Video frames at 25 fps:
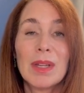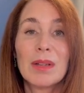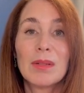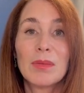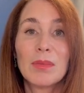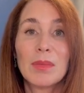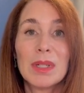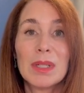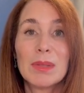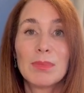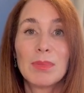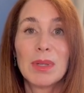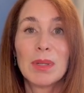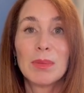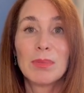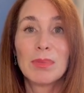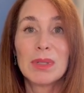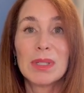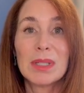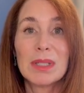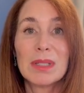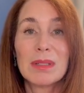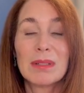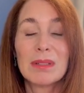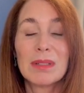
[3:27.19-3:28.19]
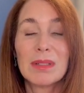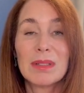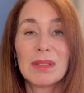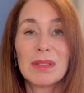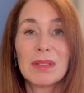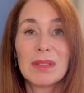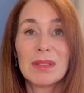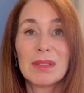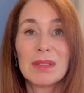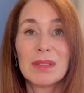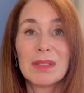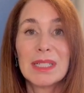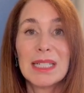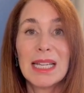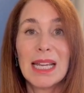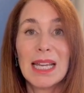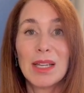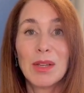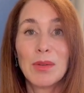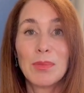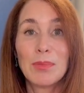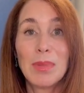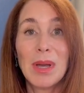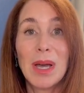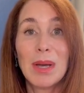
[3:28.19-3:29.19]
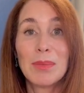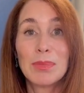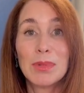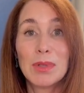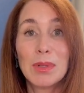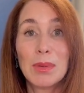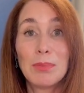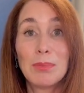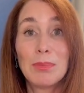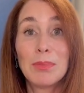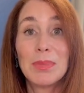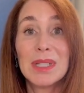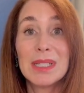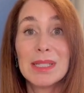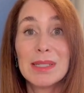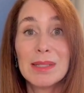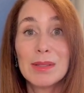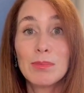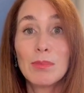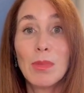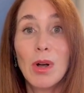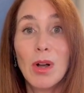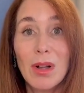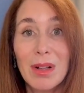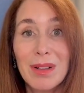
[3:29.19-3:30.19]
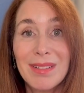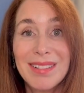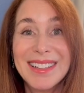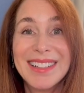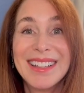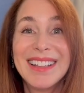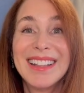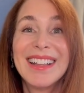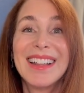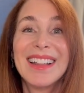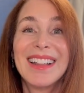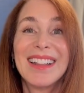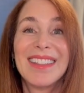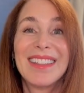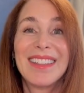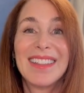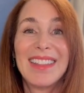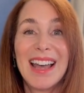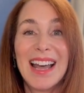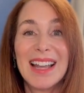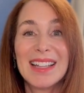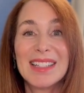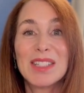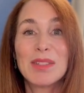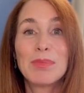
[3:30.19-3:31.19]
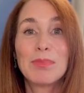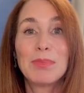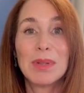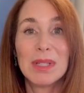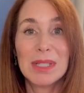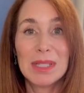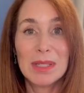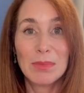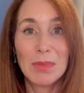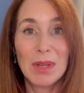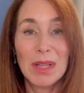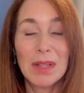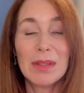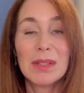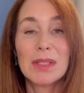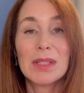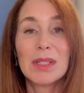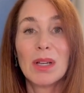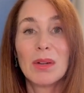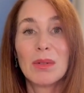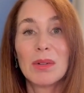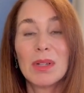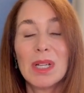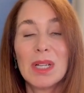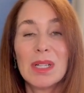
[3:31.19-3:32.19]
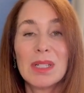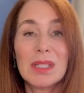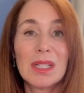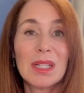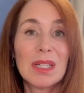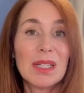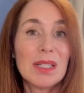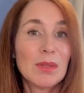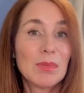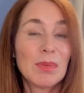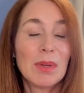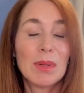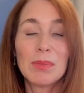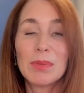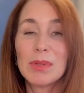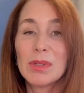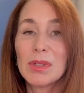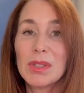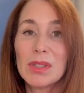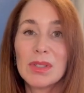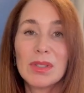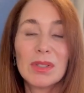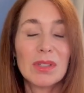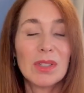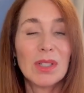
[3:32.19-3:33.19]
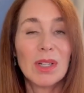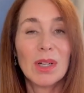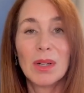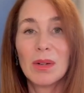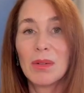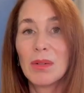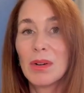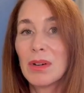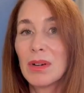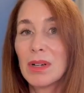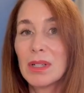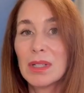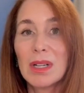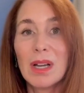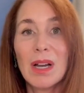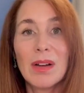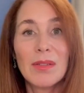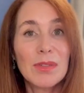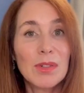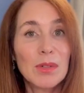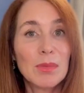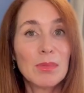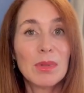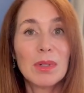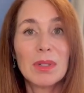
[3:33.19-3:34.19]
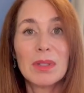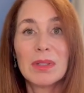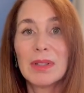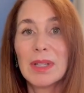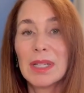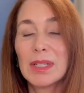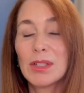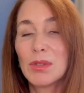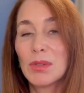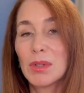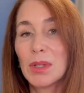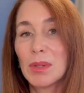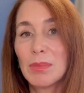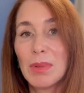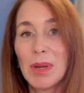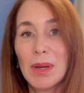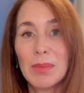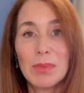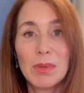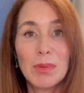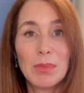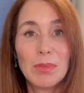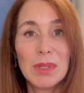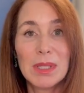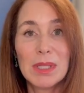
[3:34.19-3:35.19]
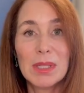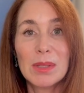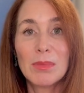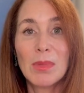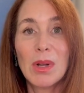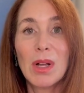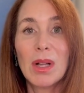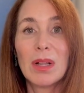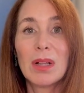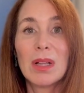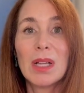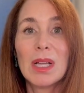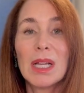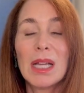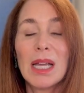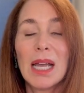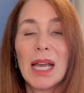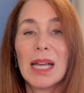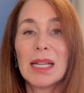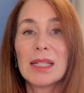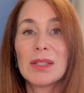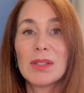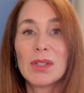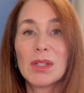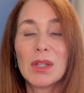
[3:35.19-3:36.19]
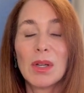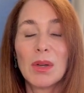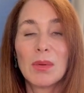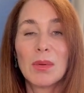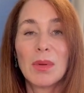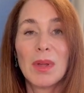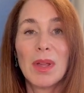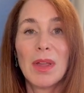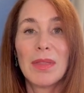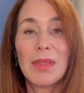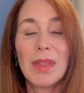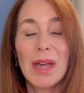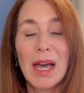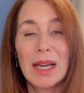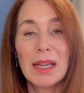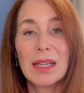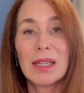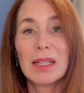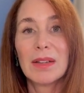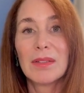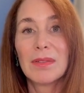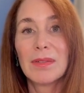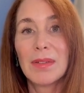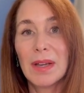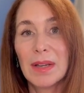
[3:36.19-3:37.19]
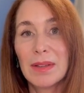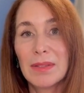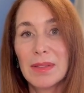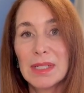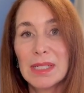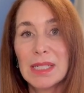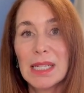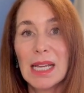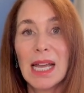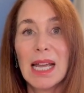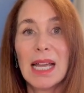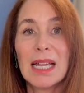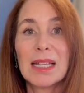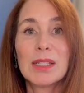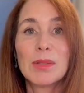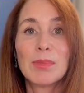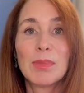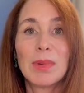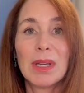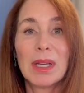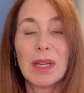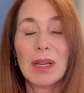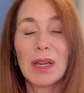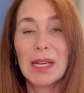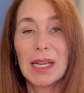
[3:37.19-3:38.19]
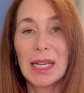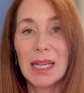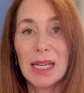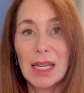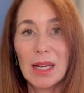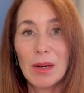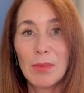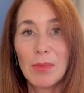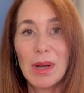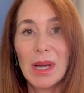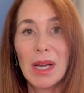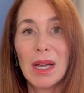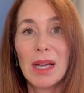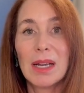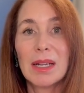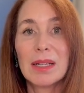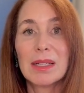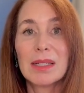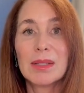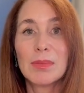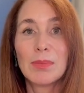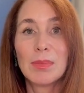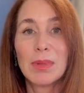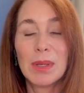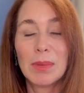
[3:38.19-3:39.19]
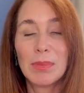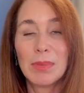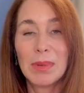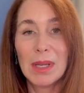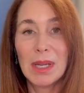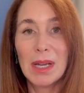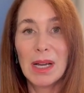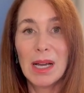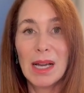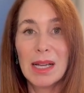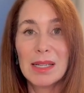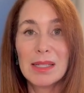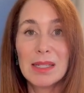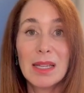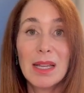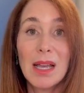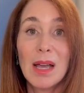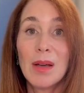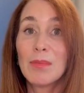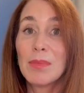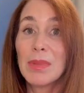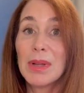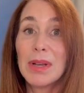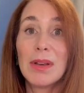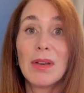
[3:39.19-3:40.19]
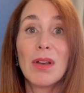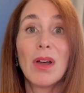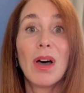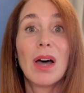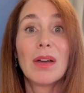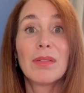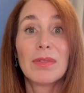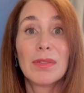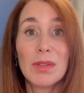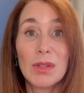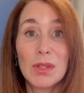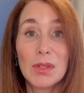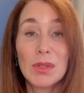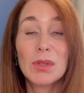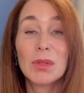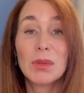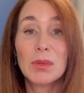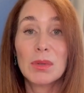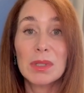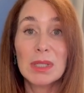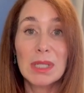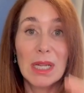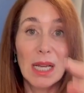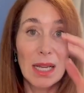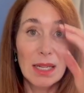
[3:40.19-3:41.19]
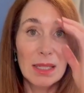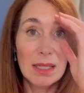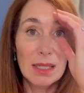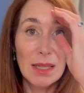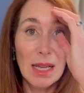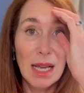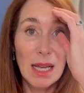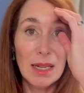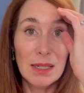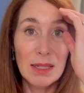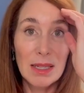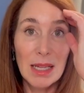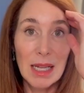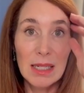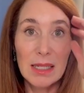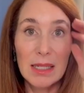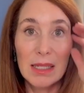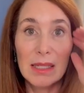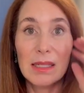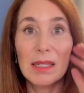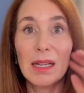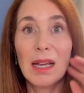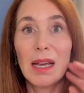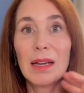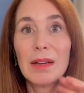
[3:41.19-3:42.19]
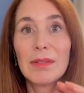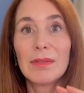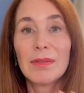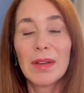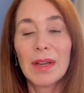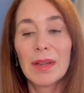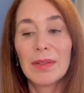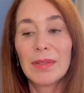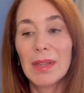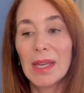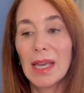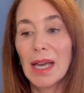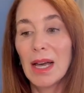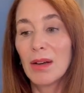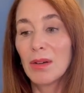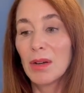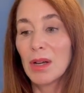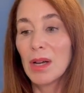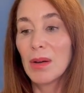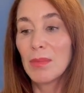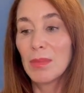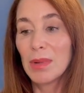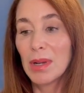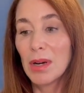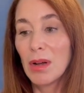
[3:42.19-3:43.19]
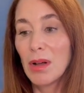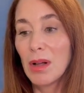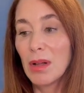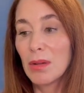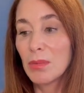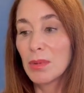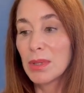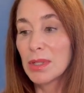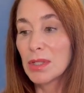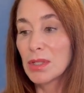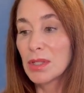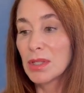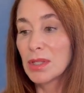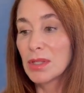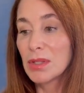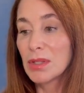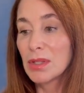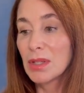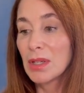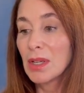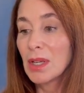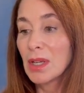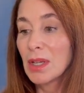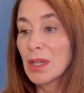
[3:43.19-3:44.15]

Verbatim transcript: when people take Pepto-Bismol, that's bismuth. So sometimes people just, you know, are uncomfortable and they drink Pepto-Bismol, and so that can affect the test, being on antibiotics, PPIs, but not for the stool test. That does not affect the outcome at all, which is